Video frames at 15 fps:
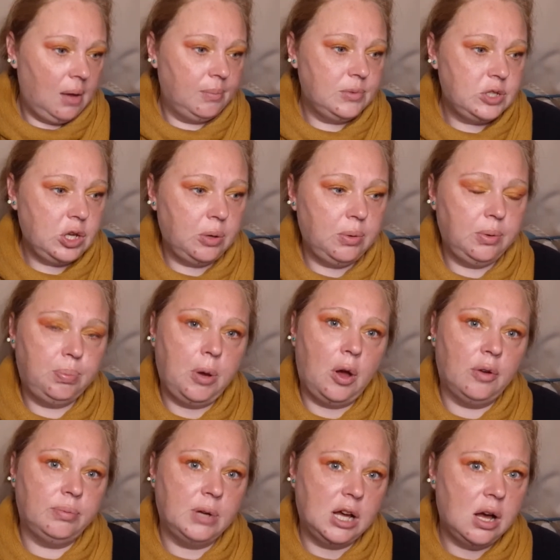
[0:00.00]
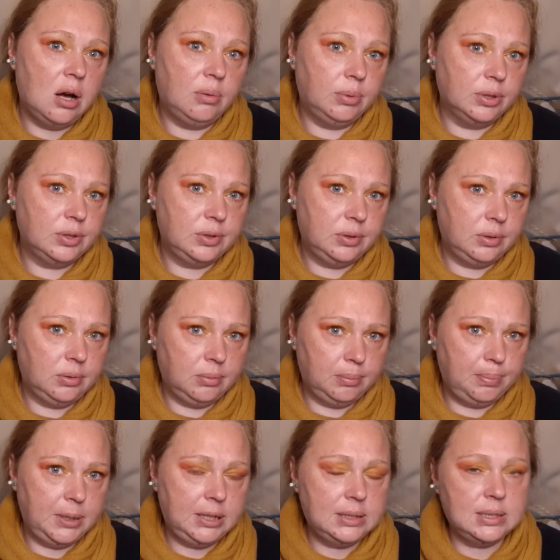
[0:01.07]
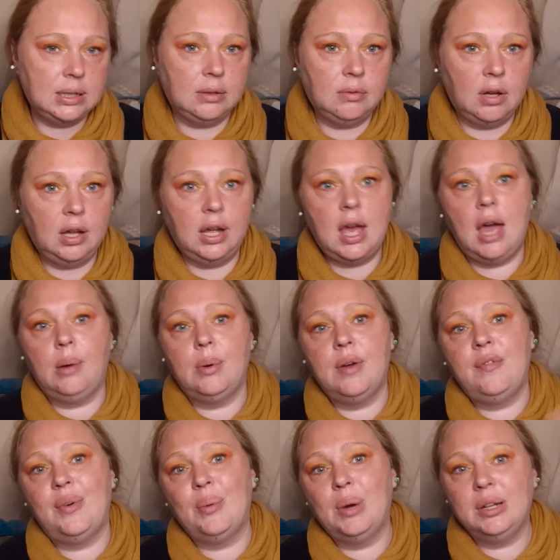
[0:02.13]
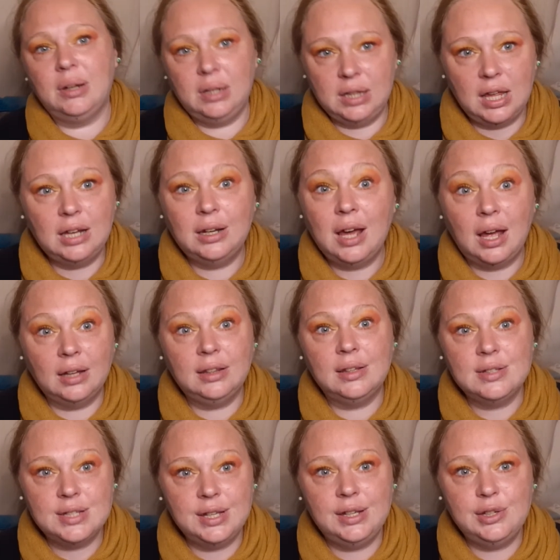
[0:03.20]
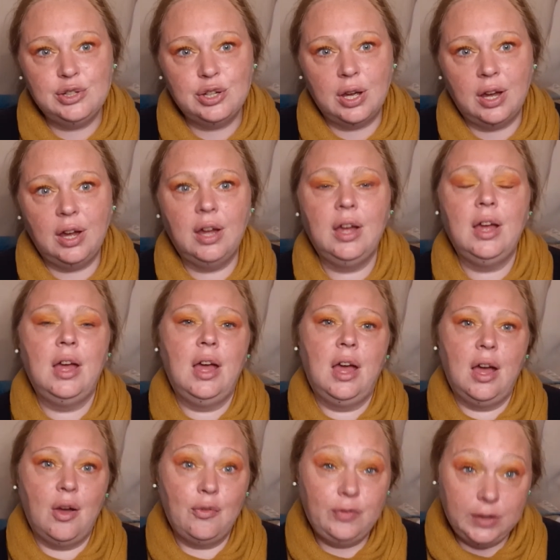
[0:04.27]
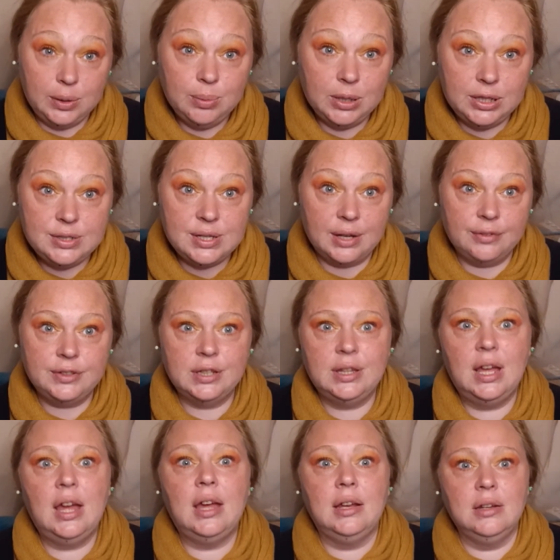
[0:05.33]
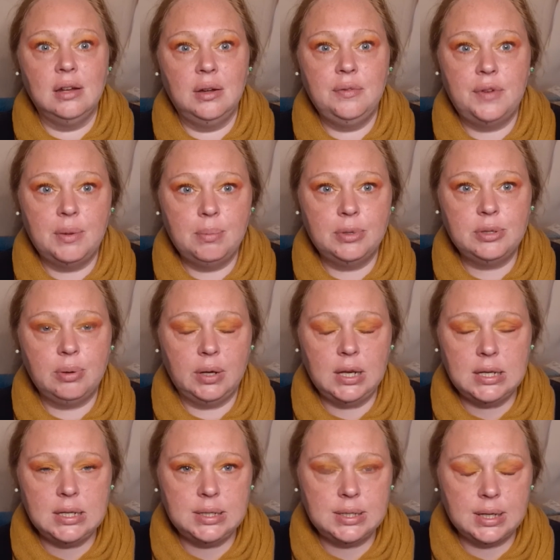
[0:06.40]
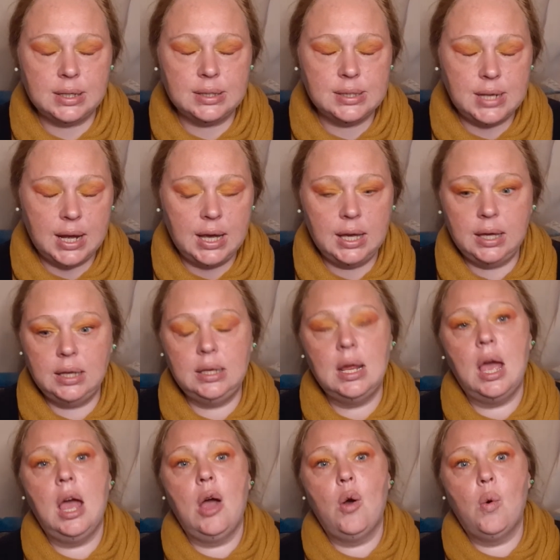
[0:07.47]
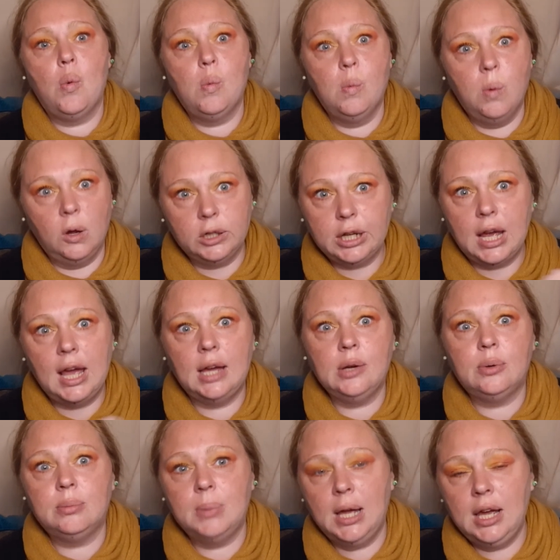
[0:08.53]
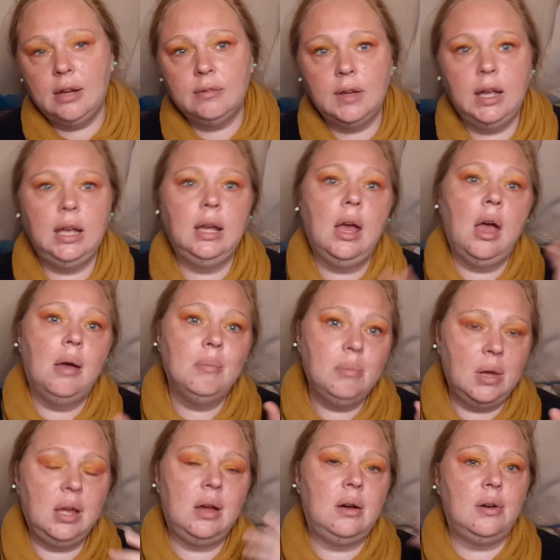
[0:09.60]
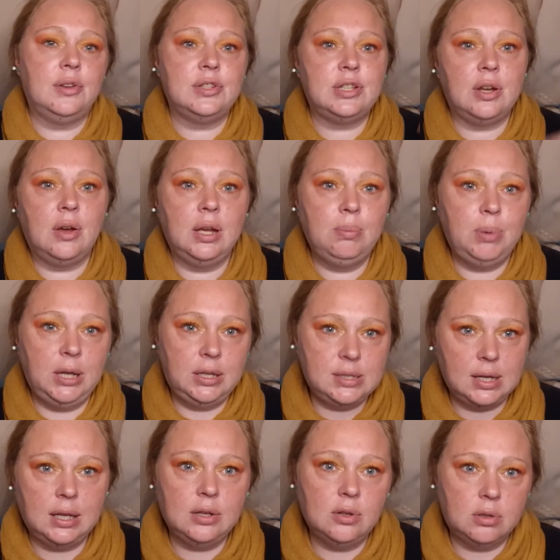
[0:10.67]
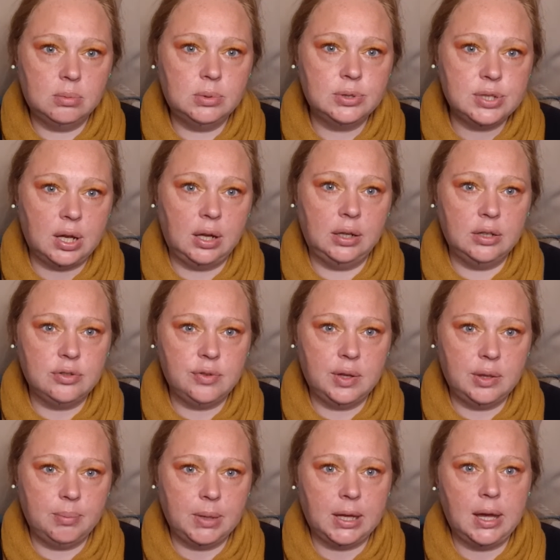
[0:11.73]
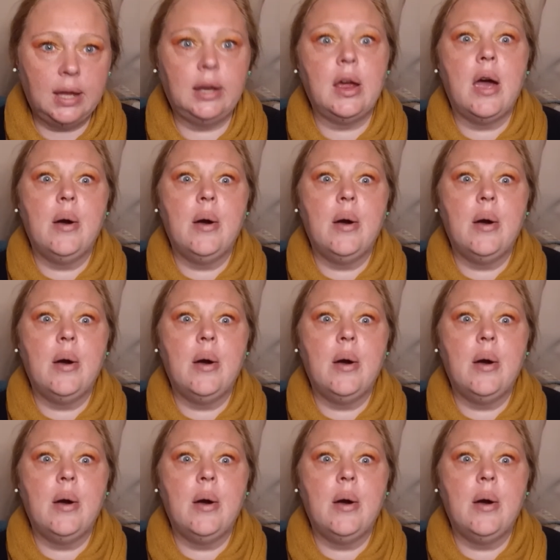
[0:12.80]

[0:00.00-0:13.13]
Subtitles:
So part of my heart wasn't beating right. However, when I then had the seizure a few weeks after that in November 2016, what a Hail Mary, my heart started beating in normal sinus rhythm again.